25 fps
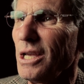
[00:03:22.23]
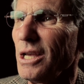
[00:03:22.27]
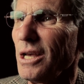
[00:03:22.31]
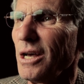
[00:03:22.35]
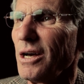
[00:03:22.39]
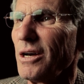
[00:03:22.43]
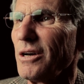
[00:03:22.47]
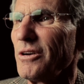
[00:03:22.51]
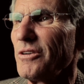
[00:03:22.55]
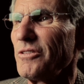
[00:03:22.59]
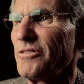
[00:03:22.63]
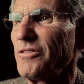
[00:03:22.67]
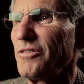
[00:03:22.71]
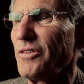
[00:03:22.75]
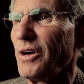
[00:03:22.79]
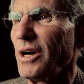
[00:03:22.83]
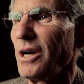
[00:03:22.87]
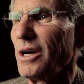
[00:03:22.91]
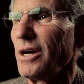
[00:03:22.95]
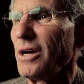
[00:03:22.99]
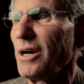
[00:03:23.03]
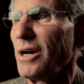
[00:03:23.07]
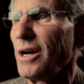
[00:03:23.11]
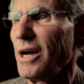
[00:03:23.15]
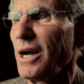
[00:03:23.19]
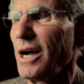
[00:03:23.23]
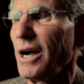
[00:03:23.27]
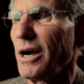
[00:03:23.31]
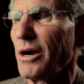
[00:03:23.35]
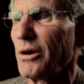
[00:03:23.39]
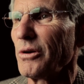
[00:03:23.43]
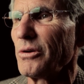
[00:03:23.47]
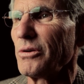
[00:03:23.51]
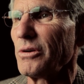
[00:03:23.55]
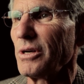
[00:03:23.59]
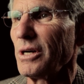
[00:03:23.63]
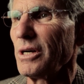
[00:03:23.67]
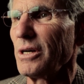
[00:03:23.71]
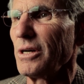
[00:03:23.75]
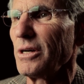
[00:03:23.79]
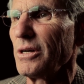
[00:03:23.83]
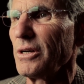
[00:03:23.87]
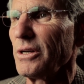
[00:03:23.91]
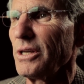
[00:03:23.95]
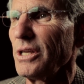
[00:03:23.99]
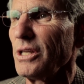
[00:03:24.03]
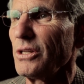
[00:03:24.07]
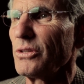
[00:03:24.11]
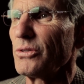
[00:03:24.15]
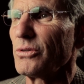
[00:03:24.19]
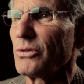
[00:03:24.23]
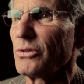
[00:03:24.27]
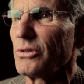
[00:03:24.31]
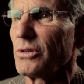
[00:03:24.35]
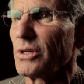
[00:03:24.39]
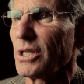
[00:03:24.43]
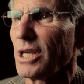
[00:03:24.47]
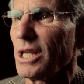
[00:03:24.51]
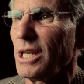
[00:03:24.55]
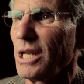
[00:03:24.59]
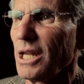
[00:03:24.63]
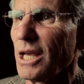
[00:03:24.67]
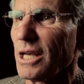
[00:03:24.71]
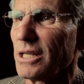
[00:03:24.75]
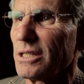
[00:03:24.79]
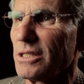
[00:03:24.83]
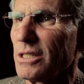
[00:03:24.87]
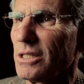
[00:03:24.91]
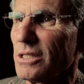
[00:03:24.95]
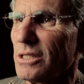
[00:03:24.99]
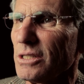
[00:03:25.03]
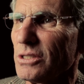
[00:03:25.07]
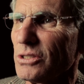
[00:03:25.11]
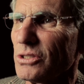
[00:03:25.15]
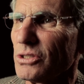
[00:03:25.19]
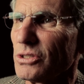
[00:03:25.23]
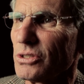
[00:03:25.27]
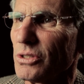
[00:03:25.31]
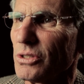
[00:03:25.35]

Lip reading: of our interconnectedness.